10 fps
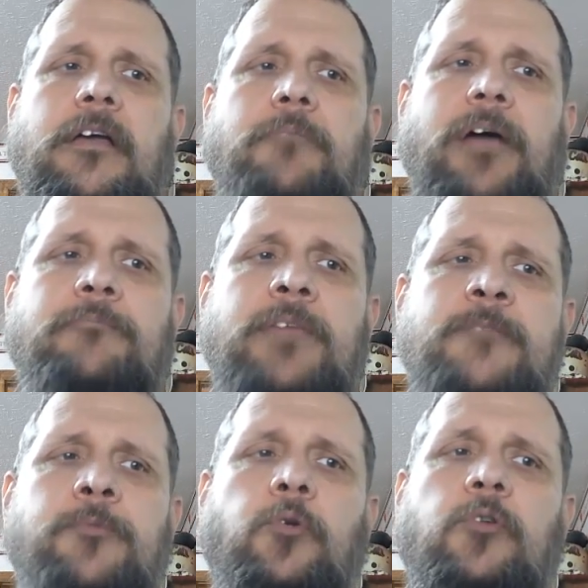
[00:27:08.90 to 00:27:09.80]
And by
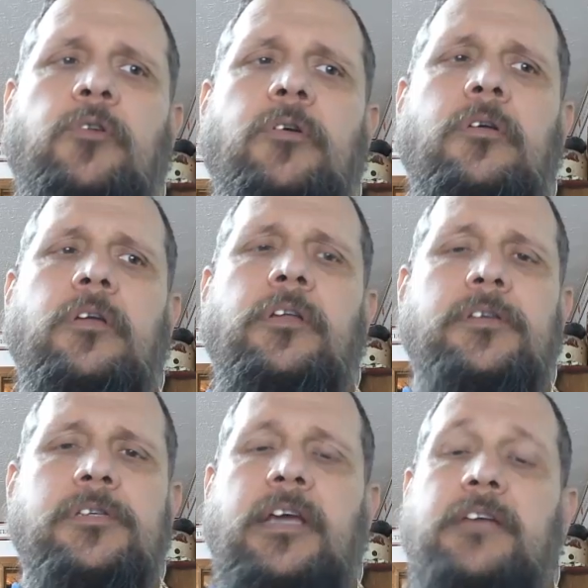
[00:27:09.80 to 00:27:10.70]
people,
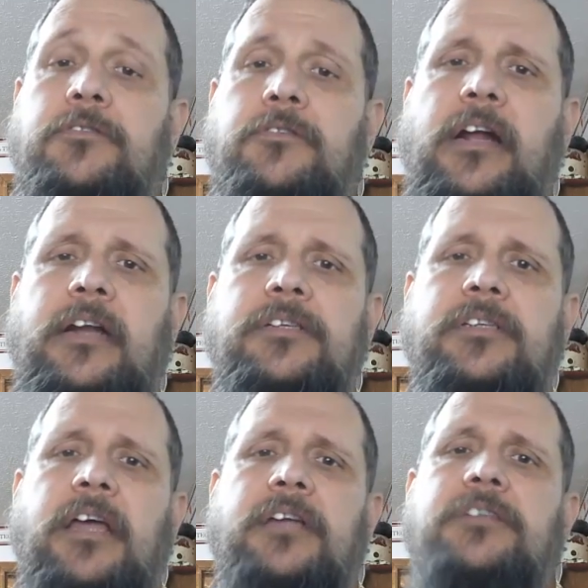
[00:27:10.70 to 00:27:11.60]
in this case the United
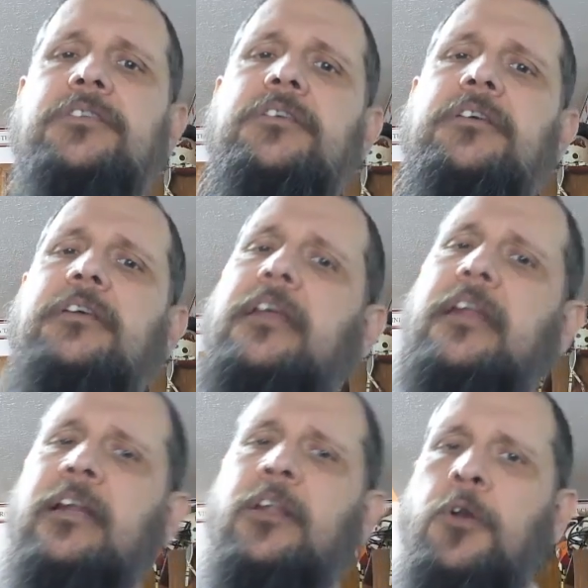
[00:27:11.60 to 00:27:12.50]
States,
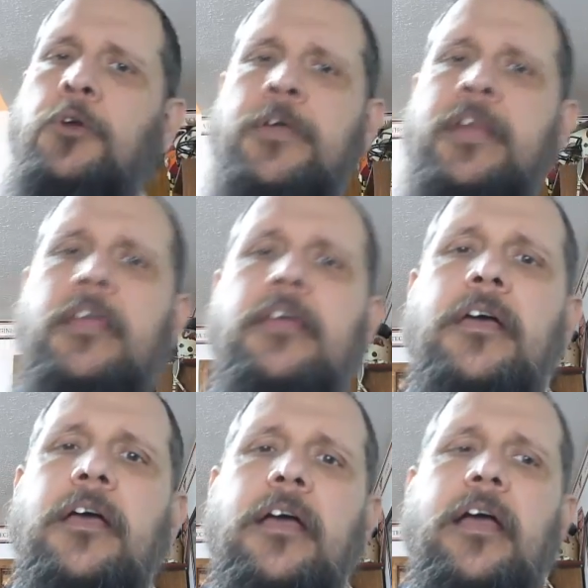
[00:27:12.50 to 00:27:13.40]
getting a little
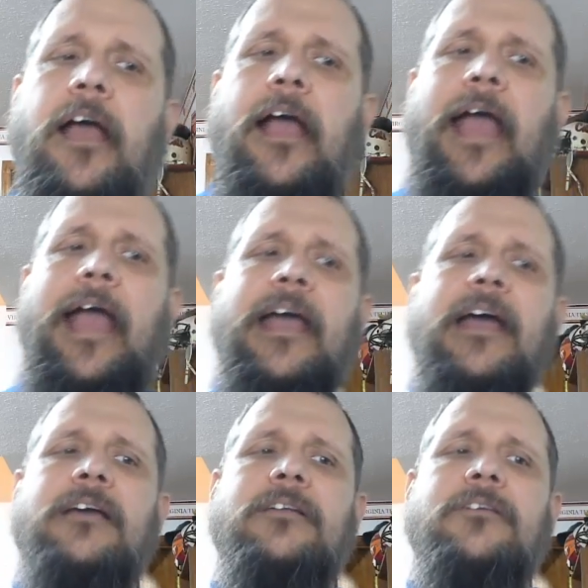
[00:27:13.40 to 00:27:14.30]
greedy
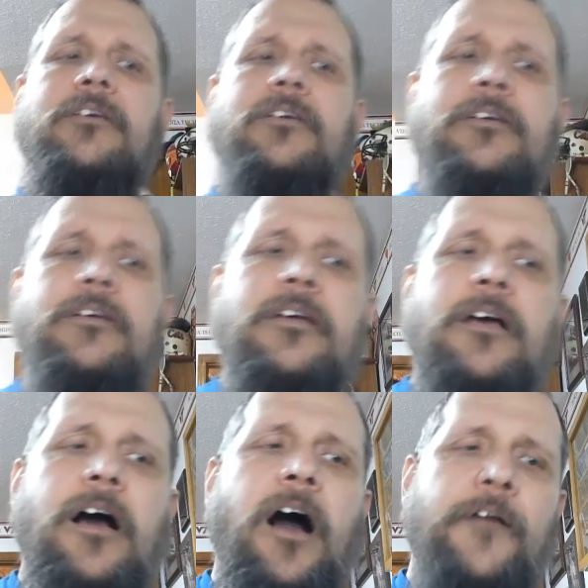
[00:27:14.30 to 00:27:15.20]
and
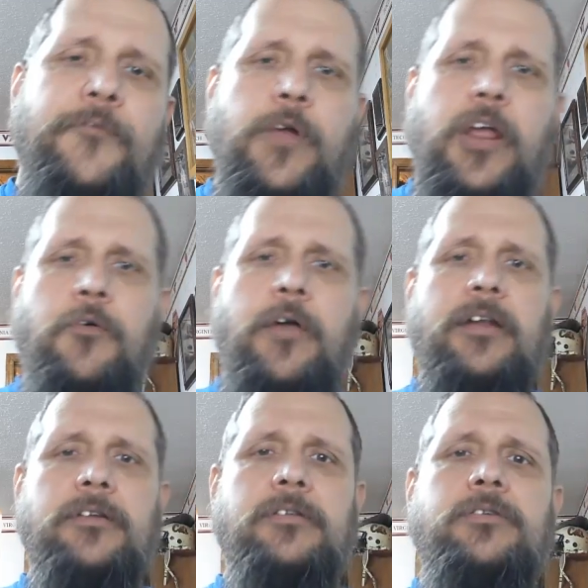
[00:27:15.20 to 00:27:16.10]
offering
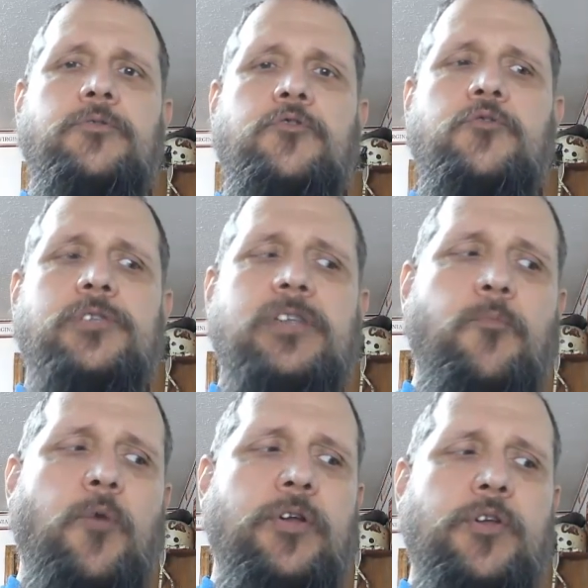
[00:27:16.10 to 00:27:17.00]
credit to
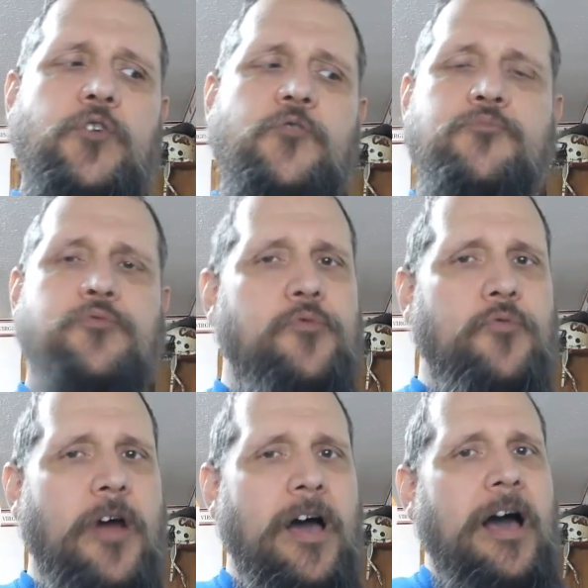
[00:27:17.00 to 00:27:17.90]
someone who
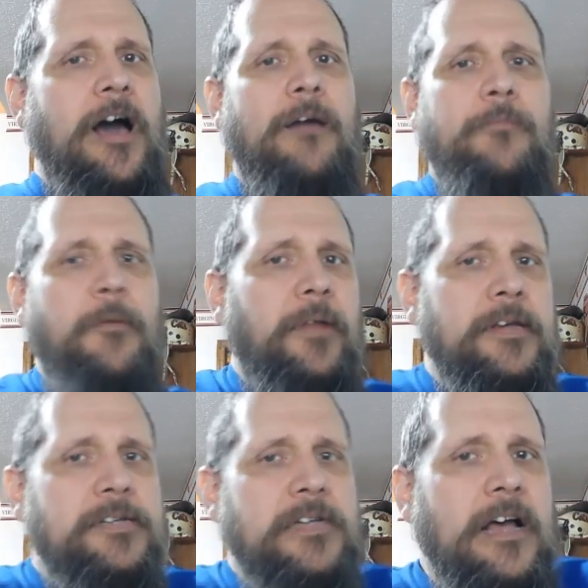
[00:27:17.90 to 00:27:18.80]

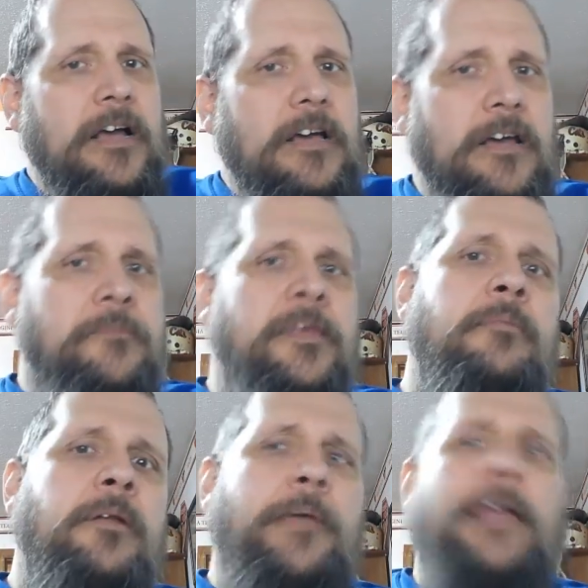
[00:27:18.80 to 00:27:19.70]
probably is not going to be
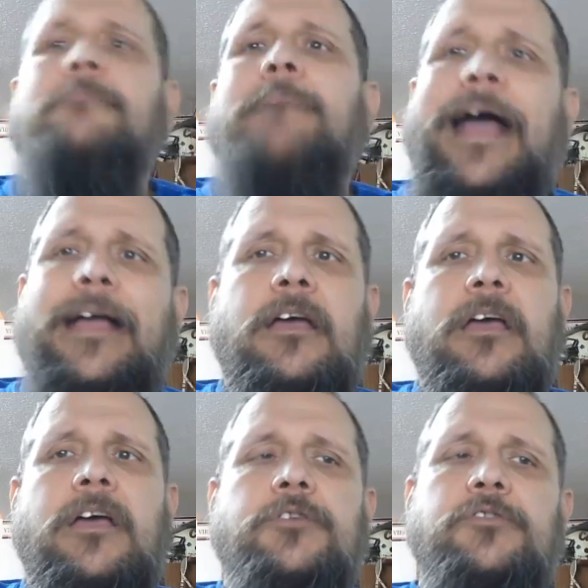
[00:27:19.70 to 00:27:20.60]
able to pay it back,
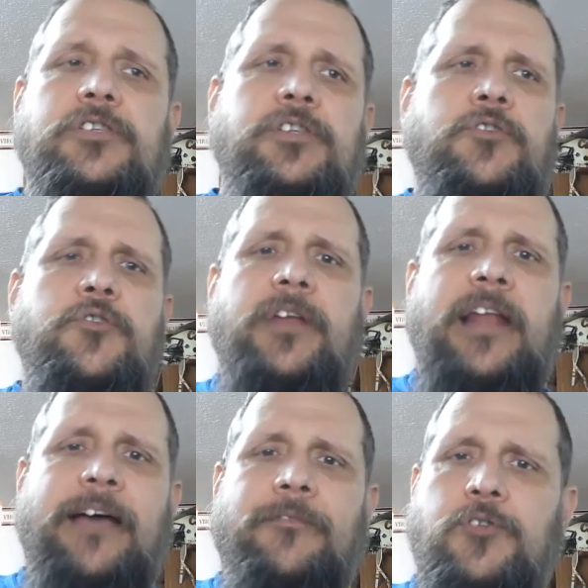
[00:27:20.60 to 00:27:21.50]
just so you
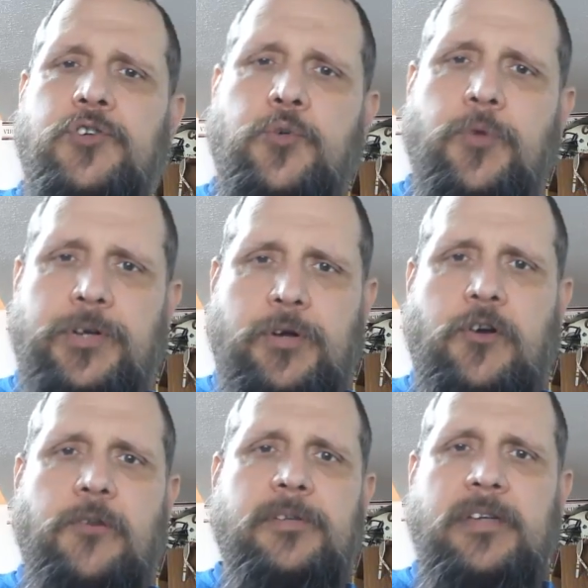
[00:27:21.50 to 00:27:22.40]
can have the
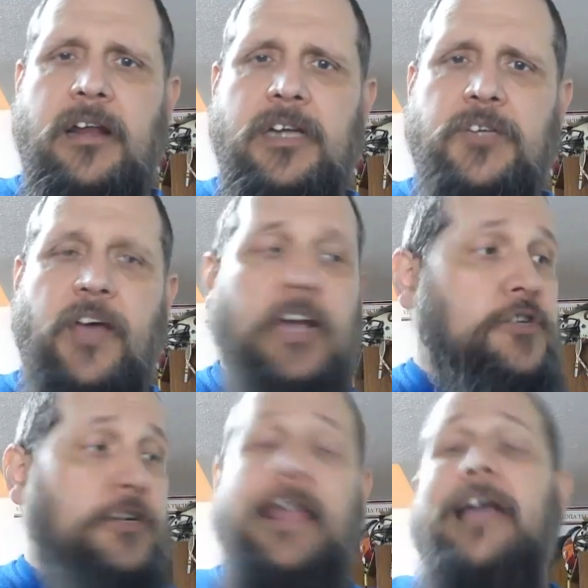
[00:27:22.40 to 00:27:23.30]
short-term
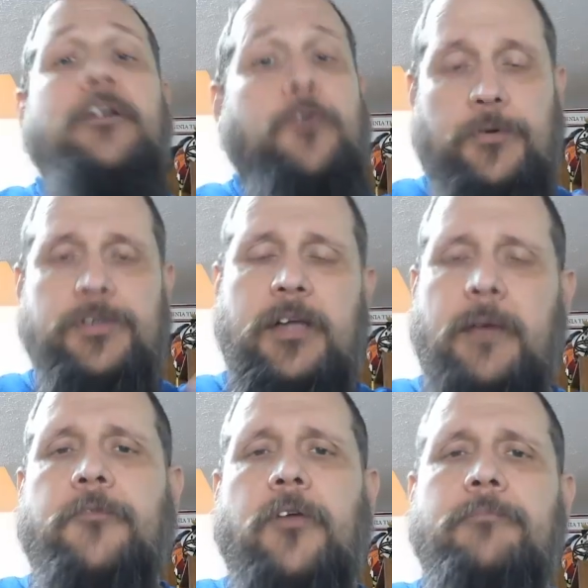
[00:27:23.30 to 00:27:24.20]
satisfaction and, of course,
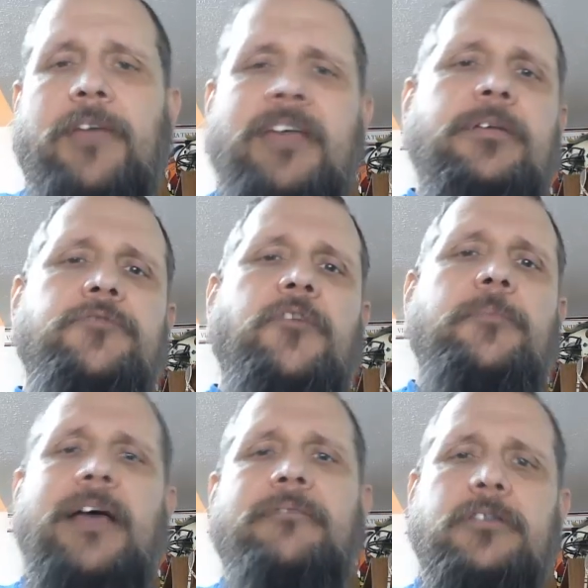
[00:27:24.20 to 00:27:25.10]
the upfront payments
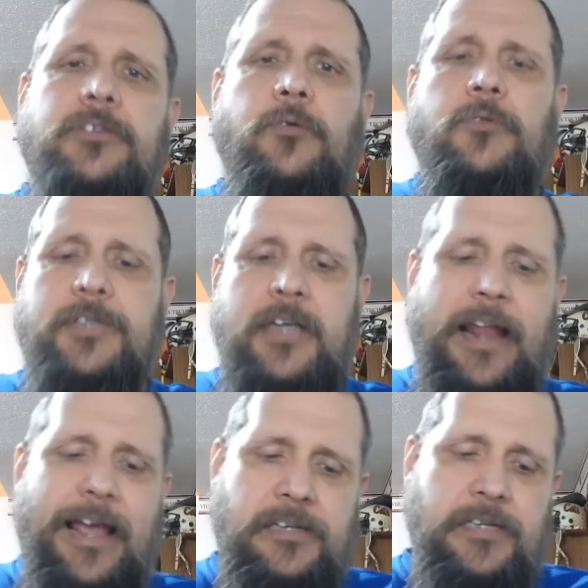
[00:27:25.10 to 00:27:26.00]
from having sold
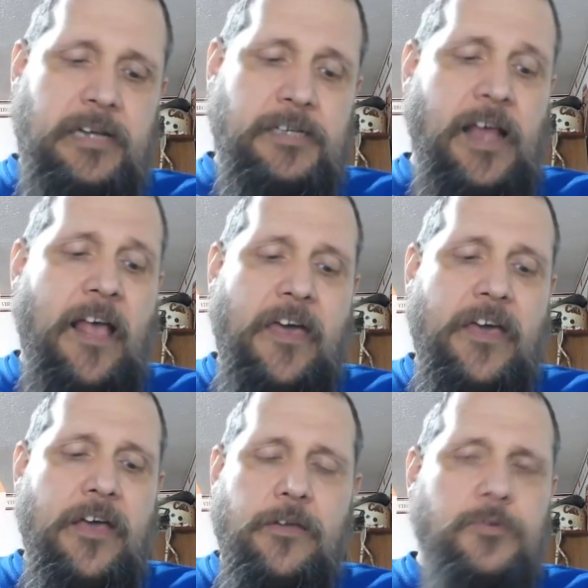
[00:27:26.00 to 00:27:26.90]
said assets.
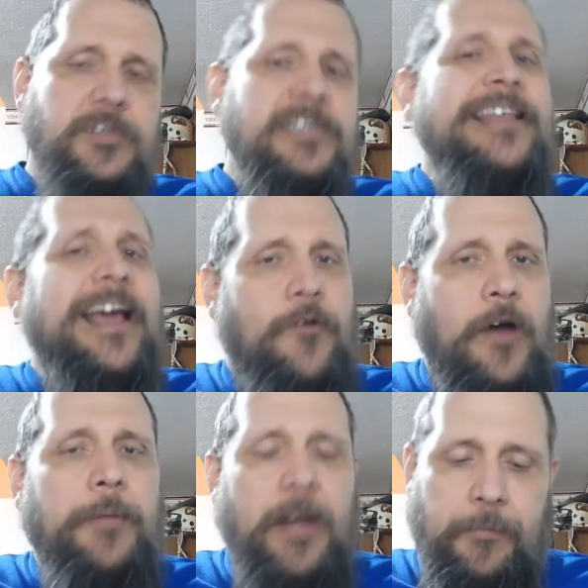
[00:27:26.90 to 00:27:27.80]
You'll see that
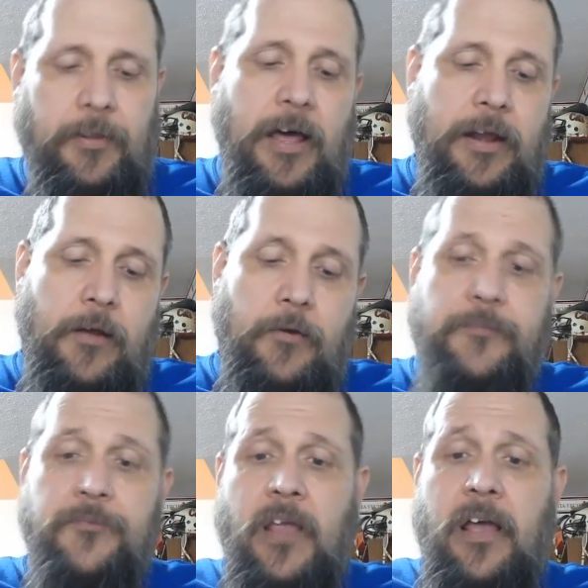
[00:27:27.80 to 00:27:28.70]
cropping up a lot here.